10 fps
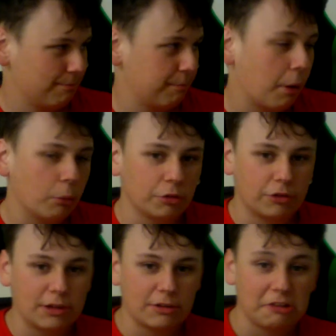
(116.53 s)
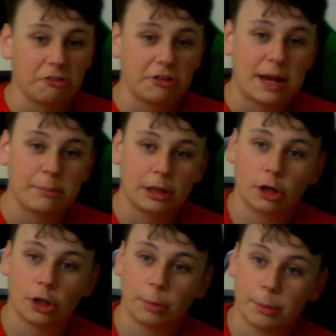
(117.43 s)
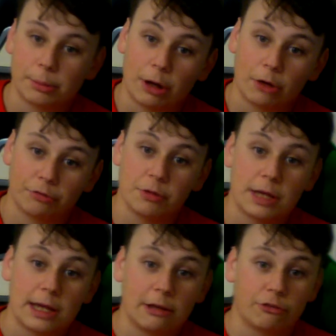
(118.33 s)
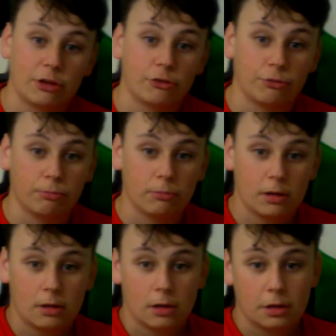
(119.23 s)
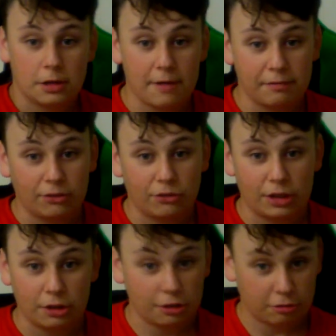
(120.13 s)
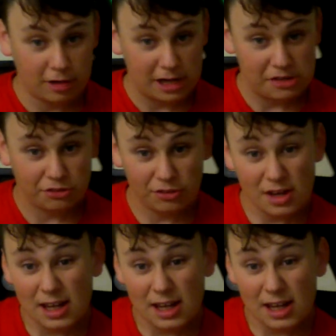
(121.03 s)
Paultons' entertainment lineup over the past few years has definitely seen a decrease.